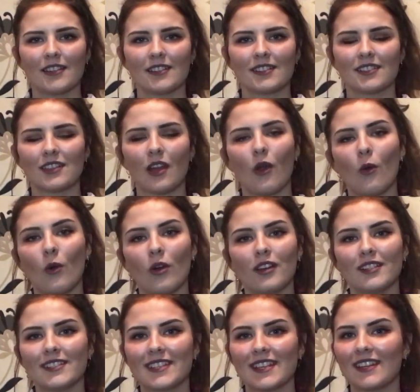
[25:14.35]
so
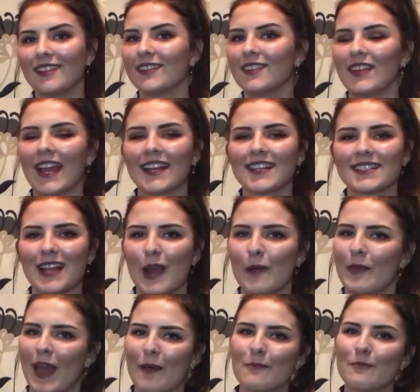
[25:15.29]
until next
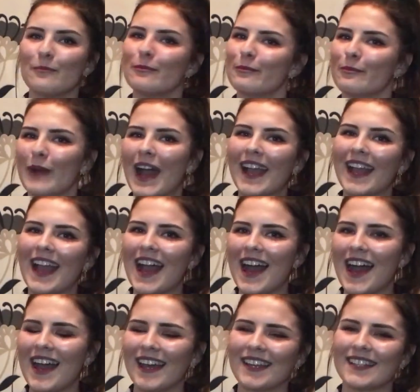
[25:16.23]
time then, bye
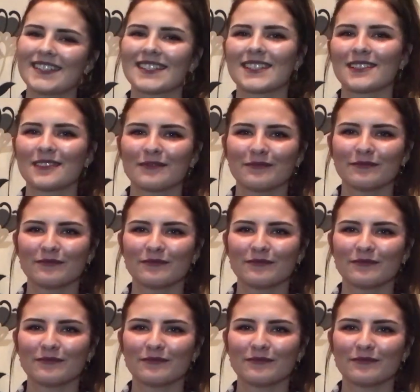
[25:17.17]
guys!